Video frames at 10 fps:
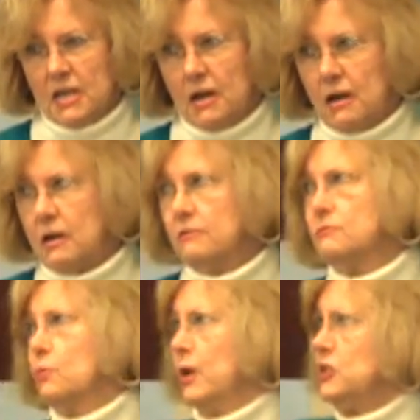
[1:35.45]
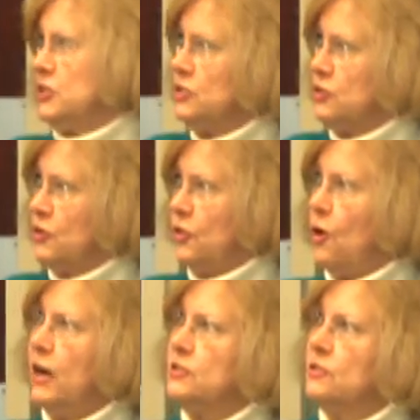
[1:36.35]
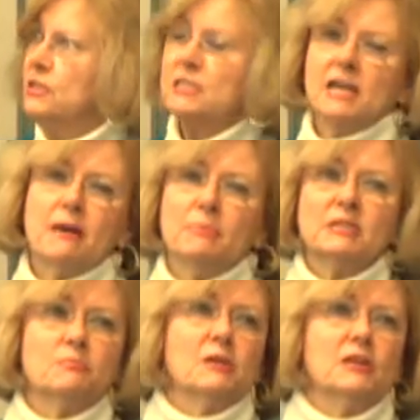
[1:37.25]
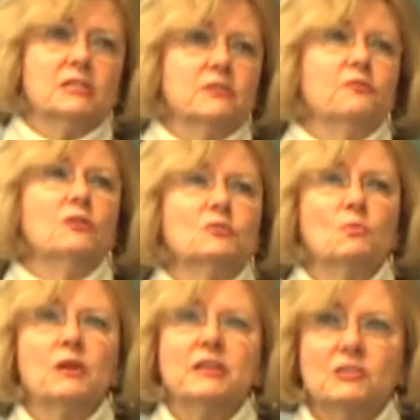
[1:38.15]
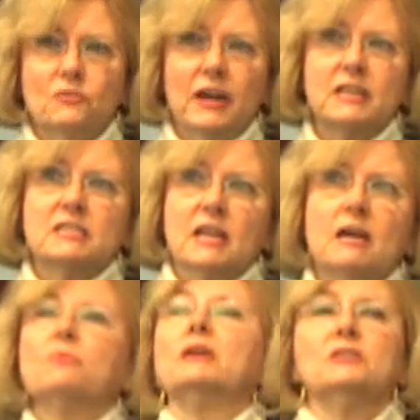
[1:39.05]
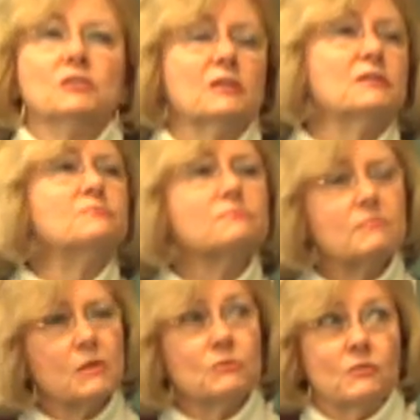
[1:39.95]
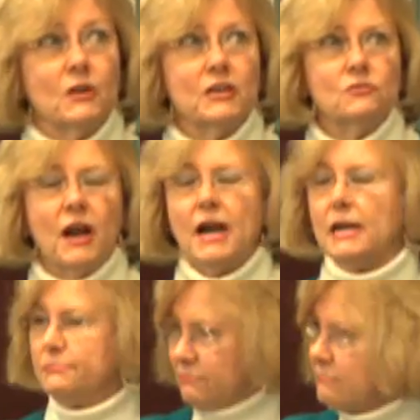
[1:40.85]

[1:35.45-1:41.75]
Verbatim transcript: uh, questions or thoughts on these topics because the first one of these trainings that I went to was very dry.